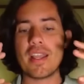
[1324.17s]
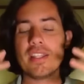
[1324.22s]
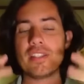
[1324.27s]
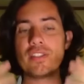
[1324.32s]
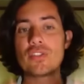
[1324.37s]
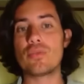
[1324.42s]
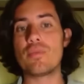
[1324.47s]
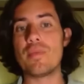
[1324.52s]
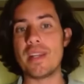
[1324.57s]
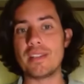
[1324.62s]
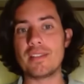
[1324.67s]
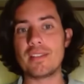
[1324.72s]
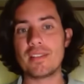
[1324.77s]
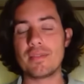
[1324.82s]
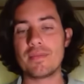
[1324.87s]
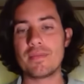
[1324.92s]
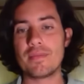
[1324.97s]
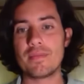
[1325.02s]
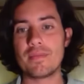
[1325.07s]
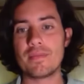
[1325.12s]

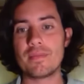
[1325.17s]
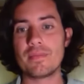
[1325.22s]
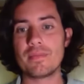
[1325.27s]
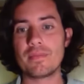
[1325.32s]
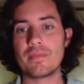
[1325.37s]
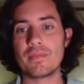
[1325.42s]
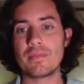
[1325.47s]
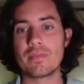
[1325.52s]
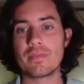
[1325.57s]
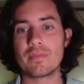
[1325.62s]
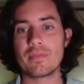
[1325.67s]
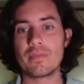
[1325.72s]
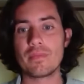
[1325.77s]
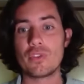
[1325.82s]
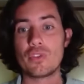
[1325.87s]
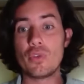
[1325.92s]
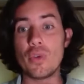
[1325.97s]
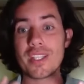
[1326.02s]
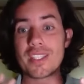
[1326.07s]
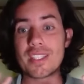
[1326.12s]
instrument
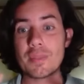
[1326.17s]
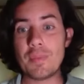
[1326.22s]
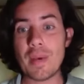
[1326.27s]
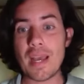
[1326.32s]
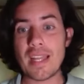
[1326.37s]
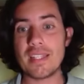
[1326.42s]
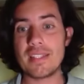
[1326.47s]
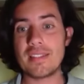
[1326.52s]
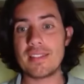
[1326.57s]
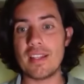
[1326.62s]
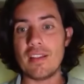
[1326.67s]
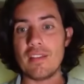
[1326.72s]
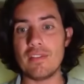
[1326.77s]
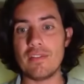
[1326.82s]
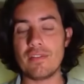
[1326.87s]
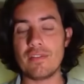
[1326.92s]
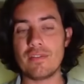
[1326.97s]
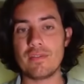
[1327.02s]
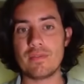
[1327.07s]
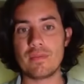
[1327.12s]
to expand
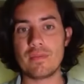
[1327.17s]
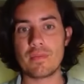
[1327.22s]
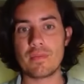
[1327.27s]
itself.